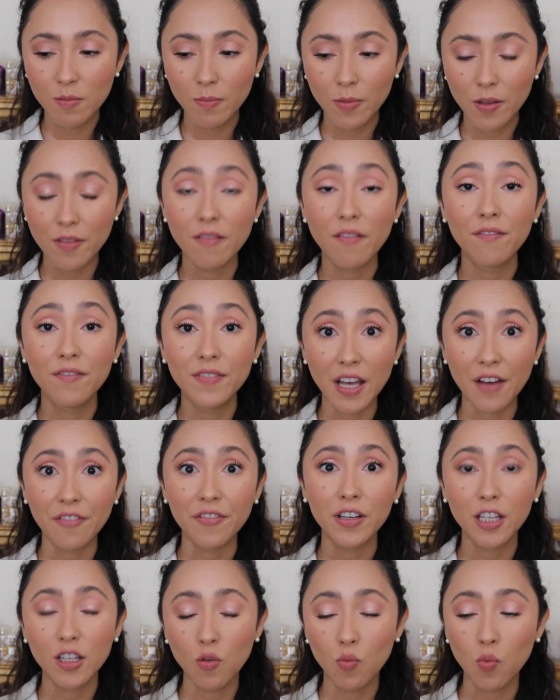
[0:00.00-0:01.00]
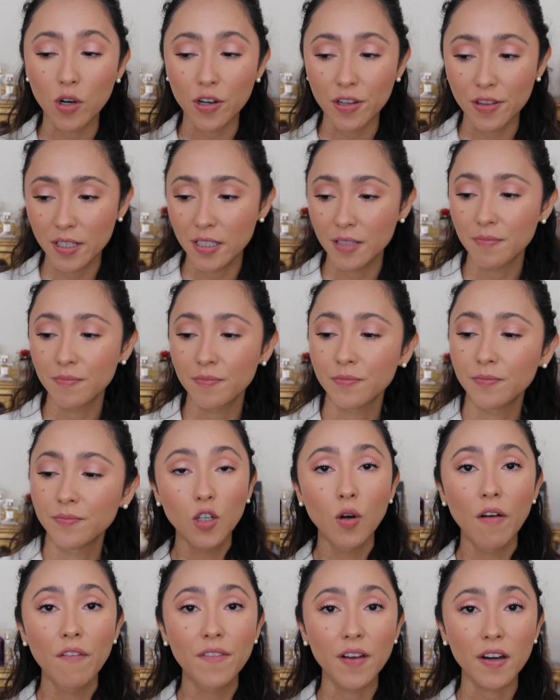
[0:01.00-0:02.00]
but definitely worth it.
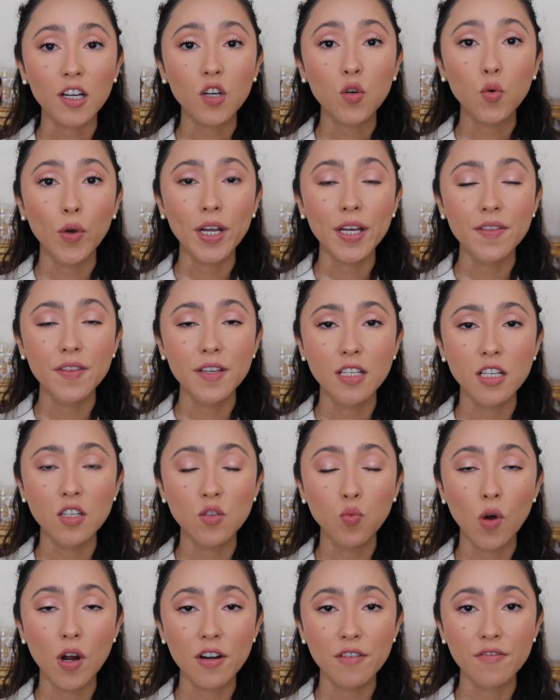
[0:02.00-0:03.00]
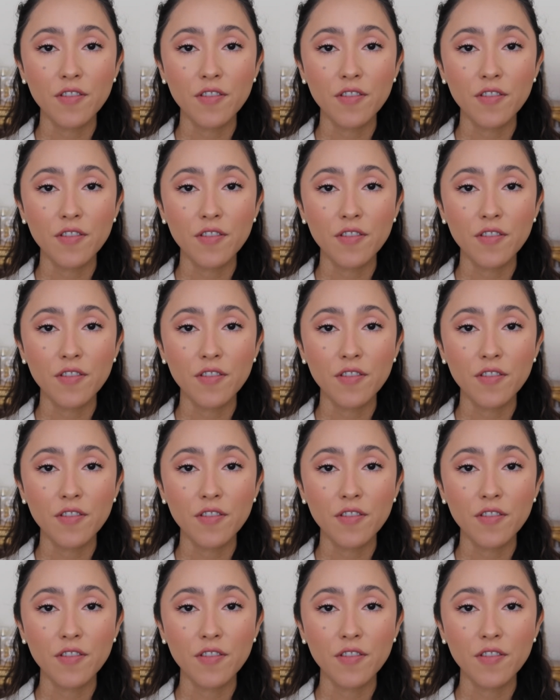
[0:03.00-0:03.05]
Very quick, this is one of